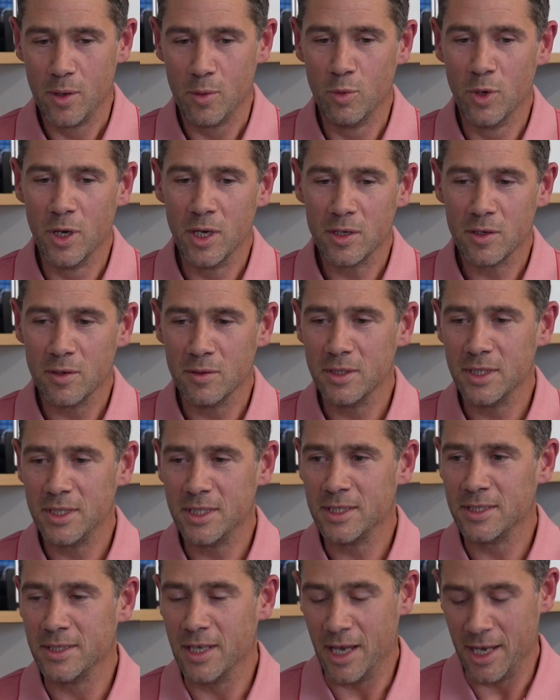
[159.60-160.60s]
work on the
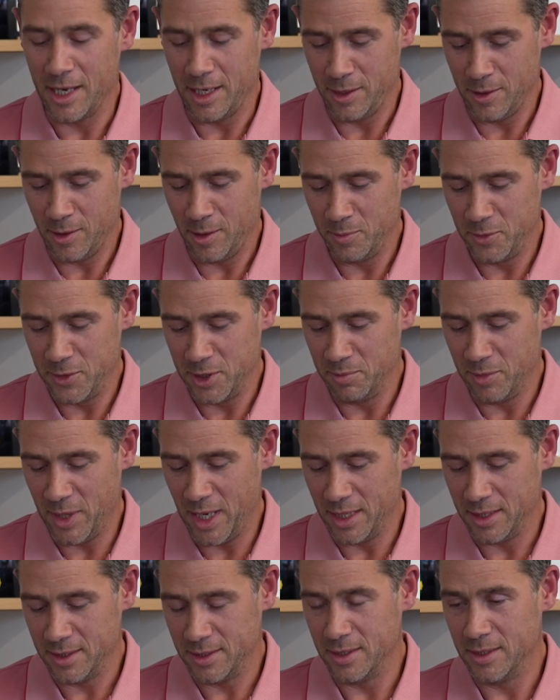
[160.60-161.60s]
design,
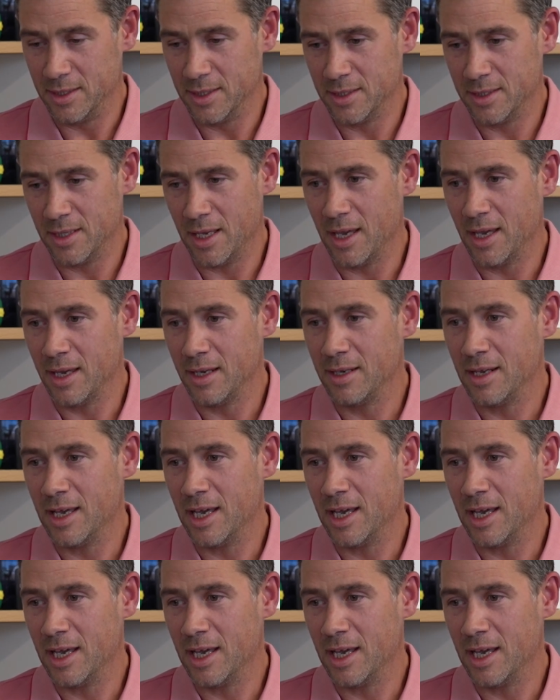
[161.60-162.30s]
optimize the design,